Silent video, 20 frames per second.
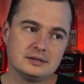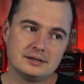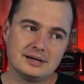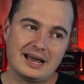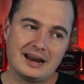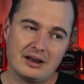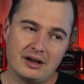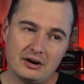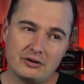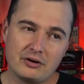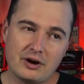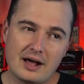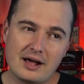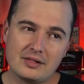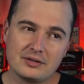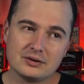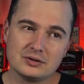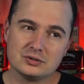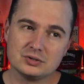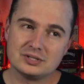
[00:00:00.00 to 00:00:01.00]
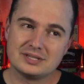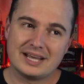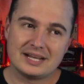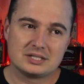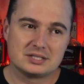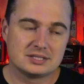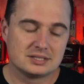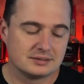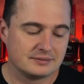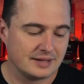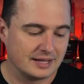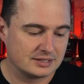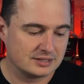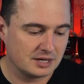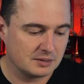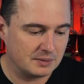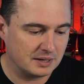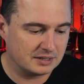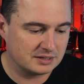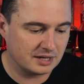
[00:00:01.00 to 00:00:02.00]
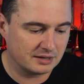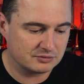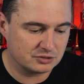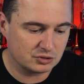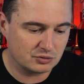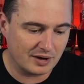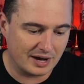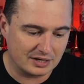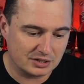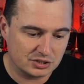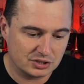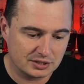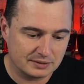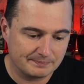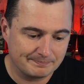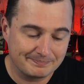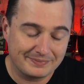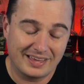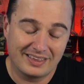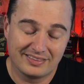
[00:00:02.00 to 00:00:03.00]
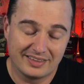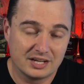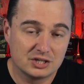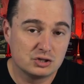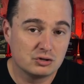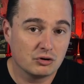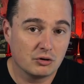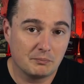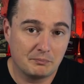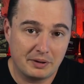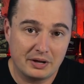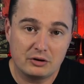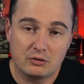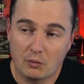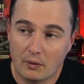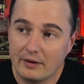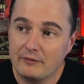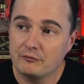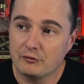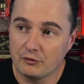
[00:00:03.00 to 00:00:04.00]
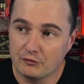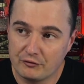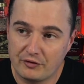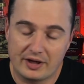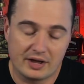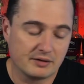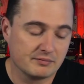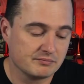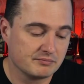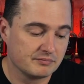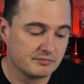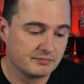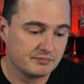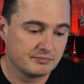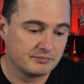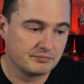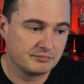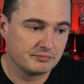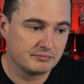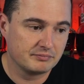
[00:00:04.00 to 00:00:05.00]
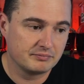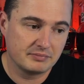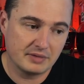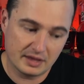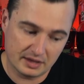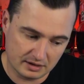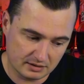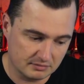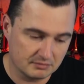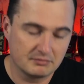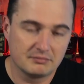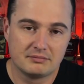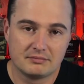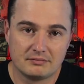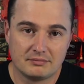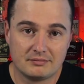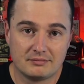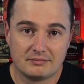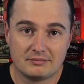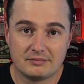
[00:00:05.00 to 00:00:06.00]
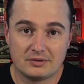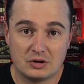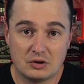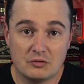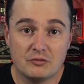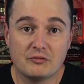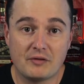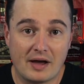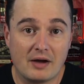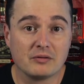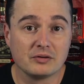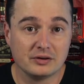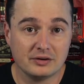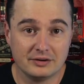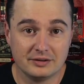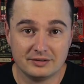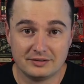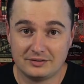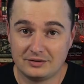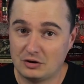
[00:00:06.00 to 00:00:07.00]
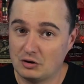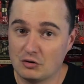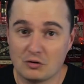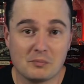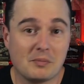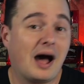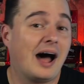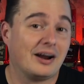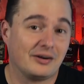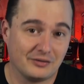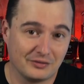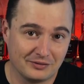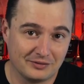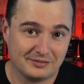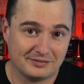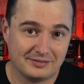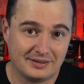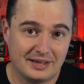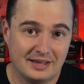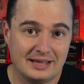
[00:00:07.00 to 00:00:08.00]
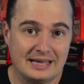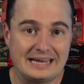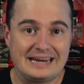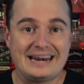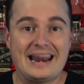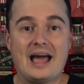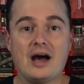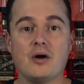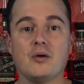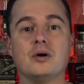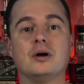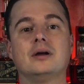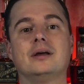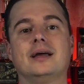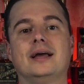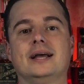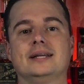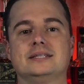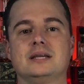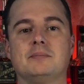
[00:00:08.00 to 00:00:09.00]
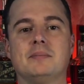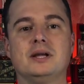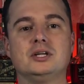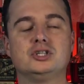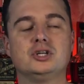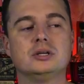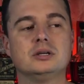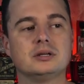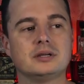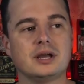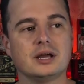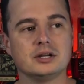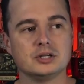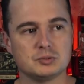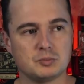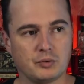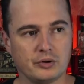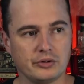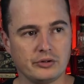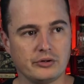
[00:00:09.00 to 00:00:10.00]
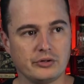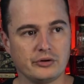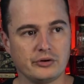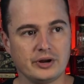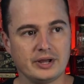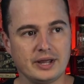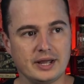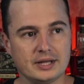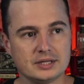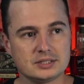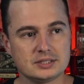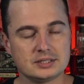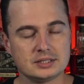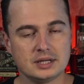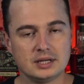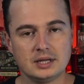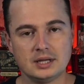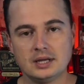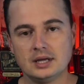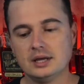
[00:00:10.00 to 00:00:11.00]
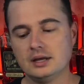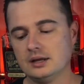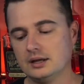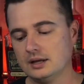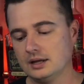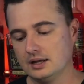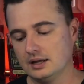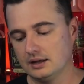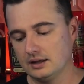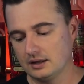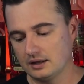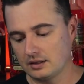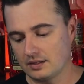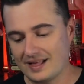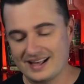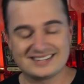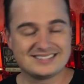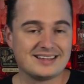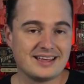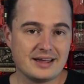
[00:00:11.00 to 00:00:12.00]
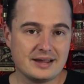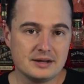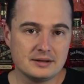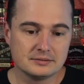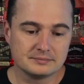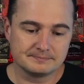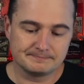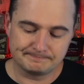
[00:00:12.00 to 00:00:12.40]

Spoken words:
At $100, that's going to be a tough stretch. Unless you're a big grapefruit fan, then you found your bottle. Now, as I mentioned, kind of spoiler alert, I guess, Glass A.